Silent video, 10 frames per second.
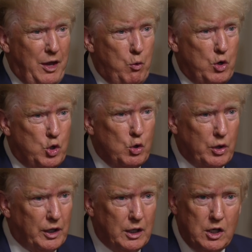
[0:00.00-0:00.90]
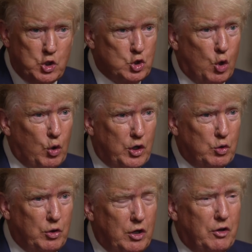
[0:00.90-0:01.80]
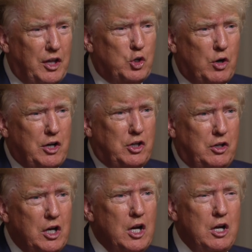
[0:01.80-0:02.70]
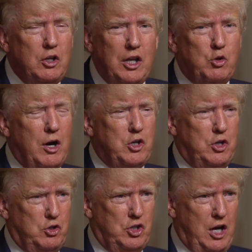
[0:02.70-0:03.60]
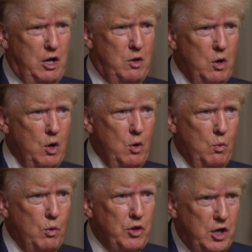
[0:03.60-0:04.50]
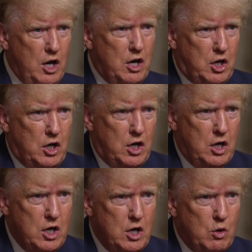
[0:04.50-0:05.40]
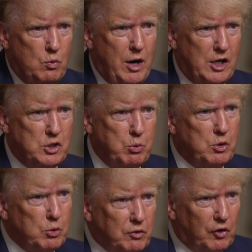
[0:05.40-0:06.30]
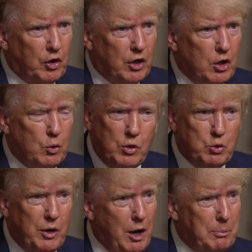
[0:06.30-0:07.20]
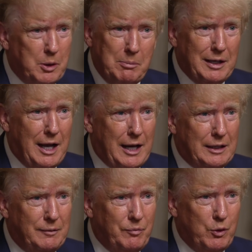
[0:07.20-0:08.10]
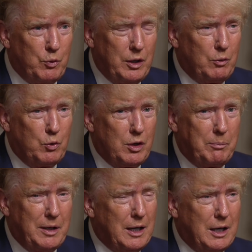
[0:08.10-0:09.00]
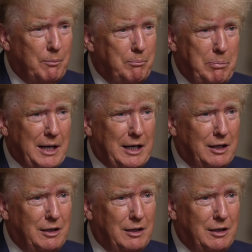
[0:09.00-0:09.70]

they were doing, it's totally They're true. You know, they tried it. to they tried to say yeah. with the Youngkin race, which was very mm -hmm. good, which we helped them a lot. Mm -hmm. It would have been a big